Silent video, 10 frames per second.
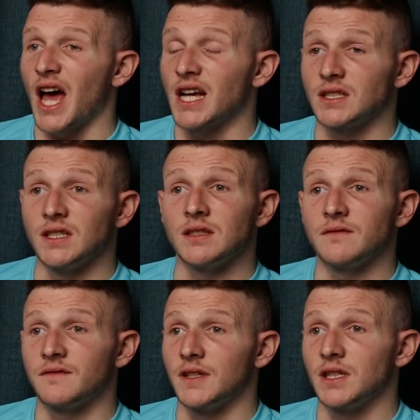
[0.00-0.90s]
Actually
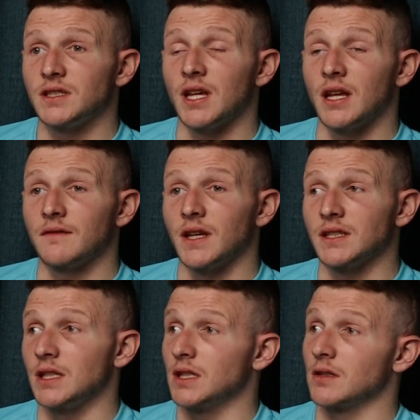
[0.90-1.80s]
didn't finish the end of that
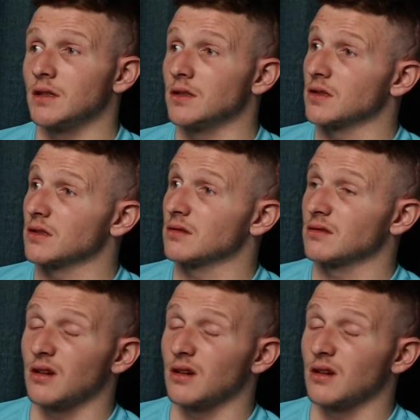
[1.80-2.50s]
season and just